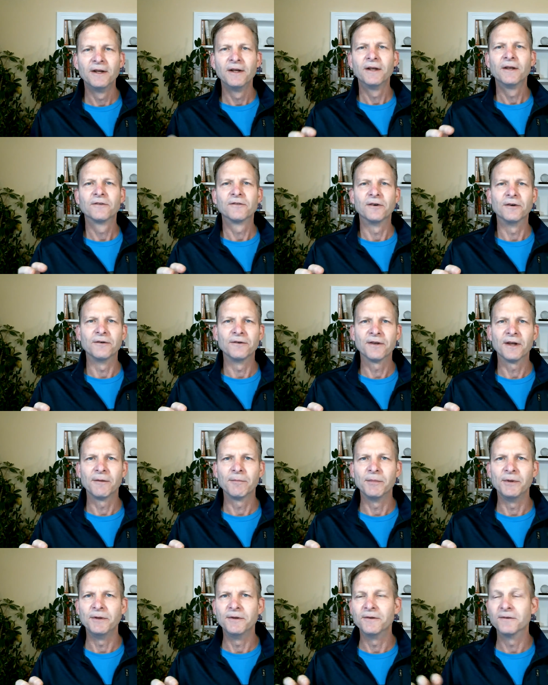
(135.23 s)
certain type
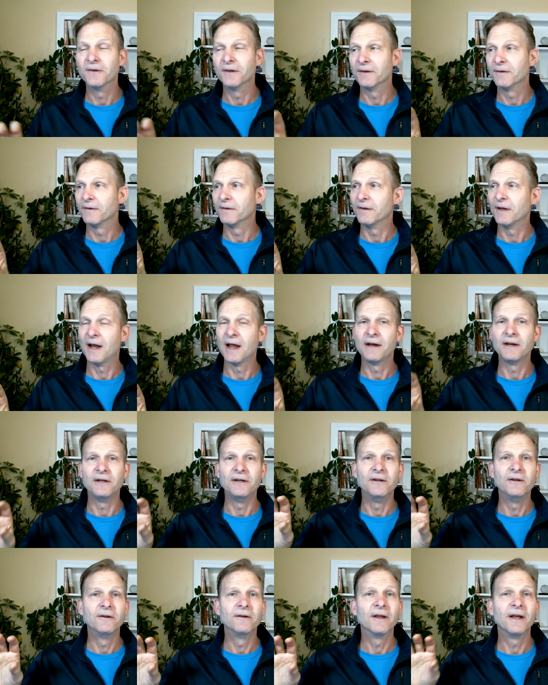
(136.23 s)
of music that
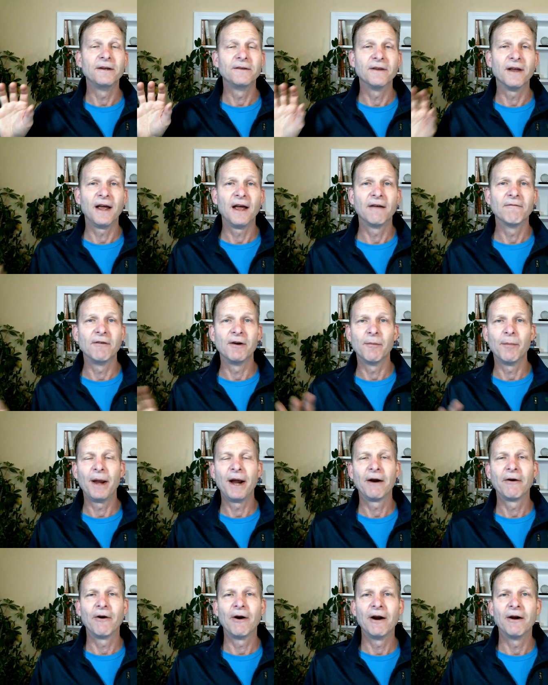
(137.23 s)
you like to have in the
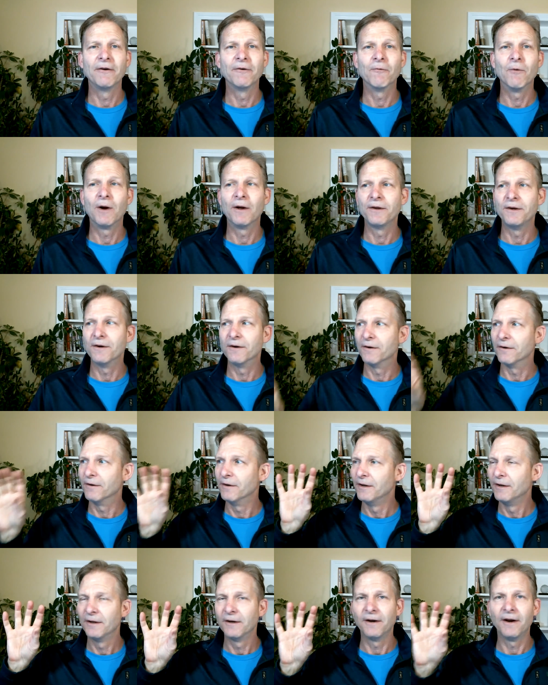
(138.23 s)
background while you're
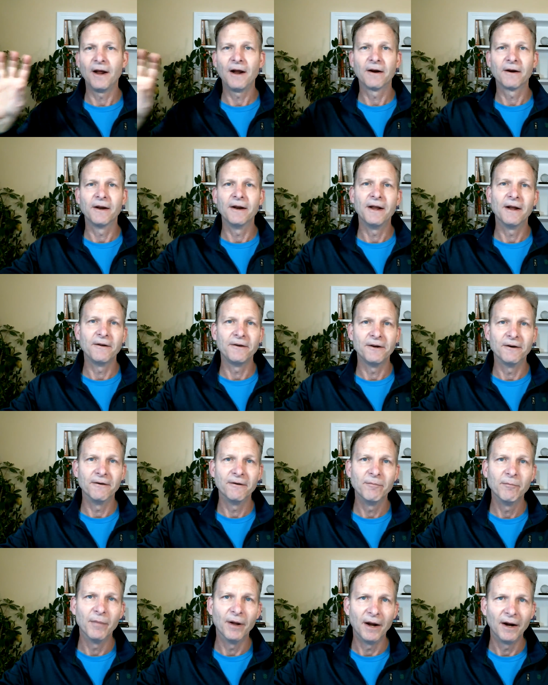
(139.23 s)
knocking out your
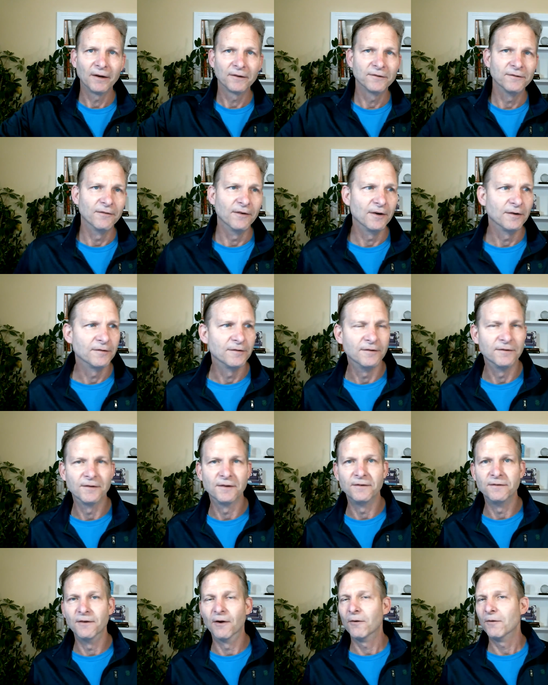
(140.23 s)
inbox versus a
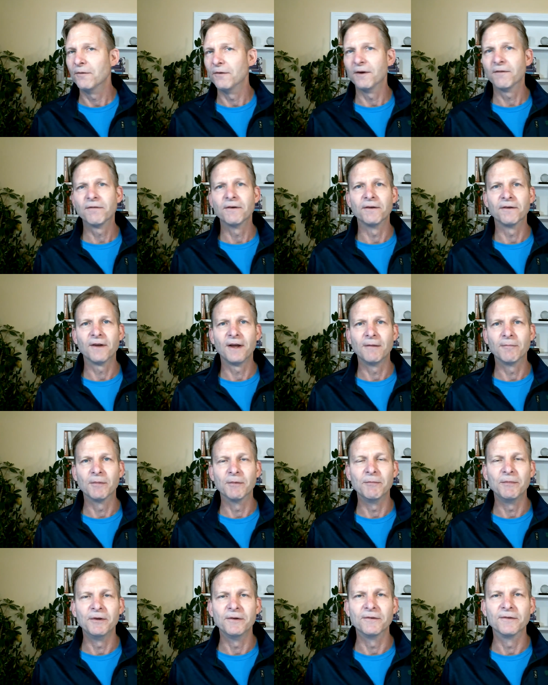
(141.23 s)
whole different type
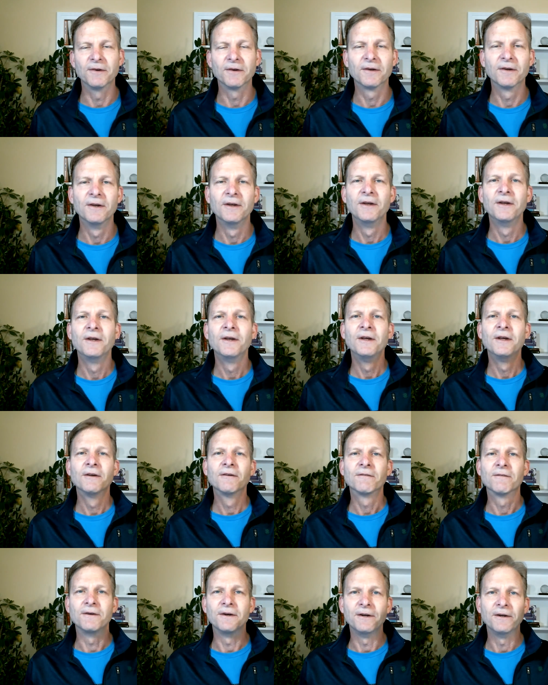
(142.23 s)
of music
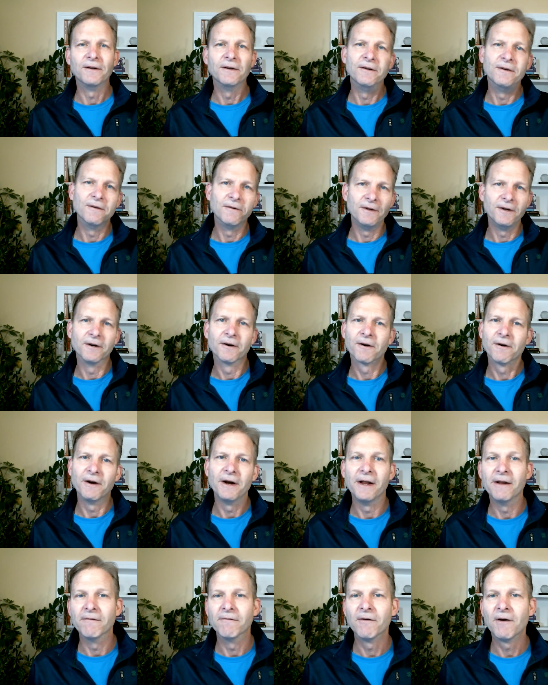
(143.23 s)
for you to do your
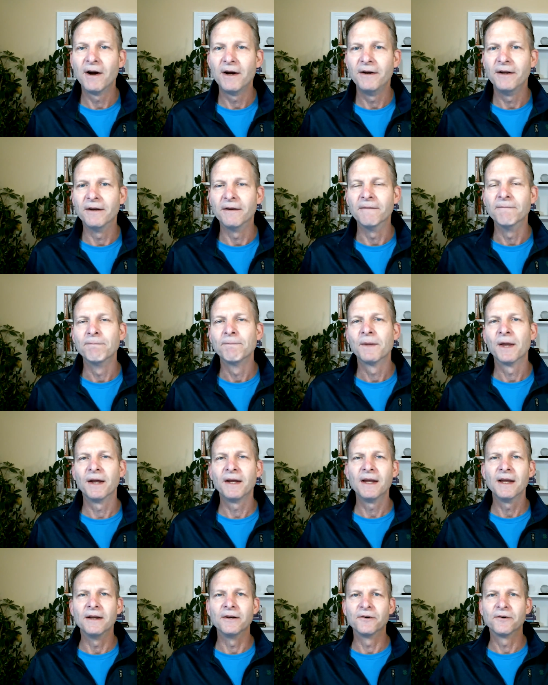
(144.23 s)
creative writing.
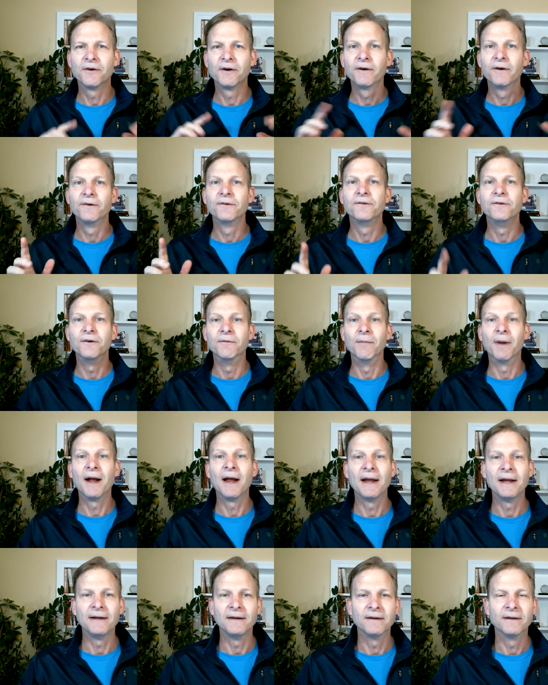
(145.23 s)
Again, triggers your
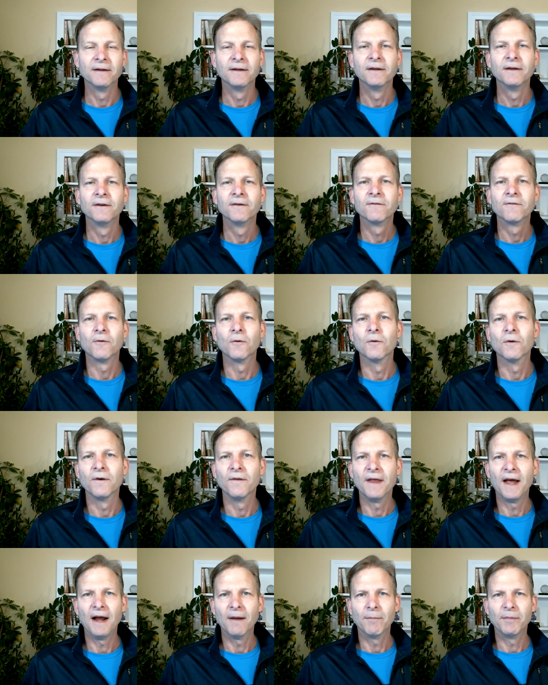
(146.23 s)
mind for
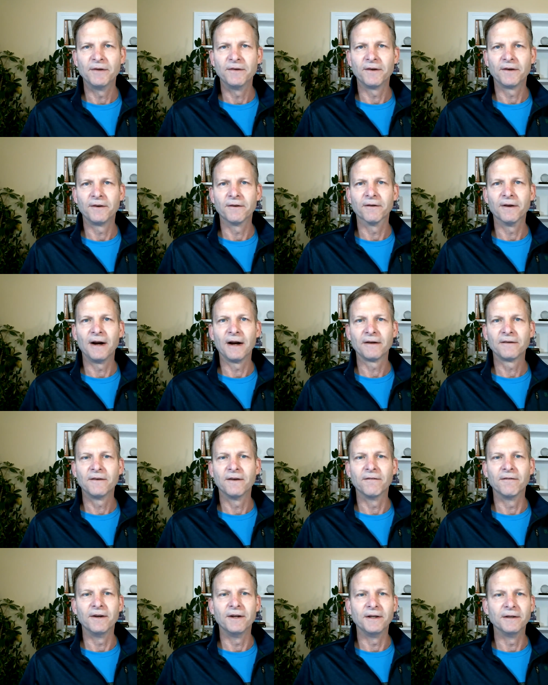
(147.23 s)
that particular
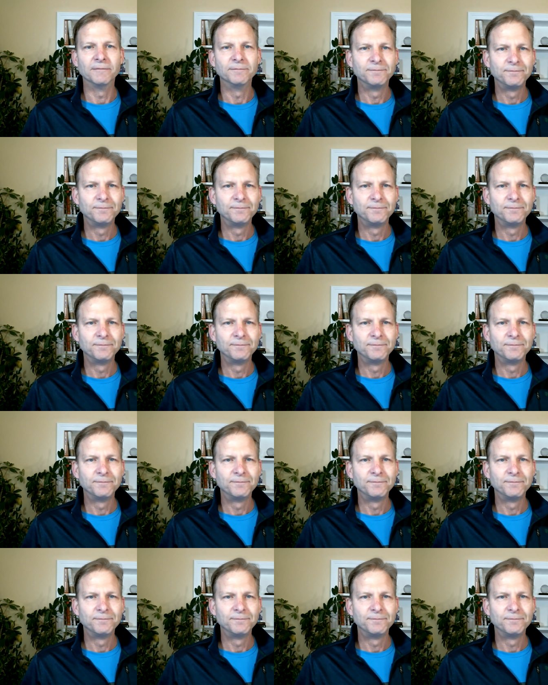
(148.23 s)
activity.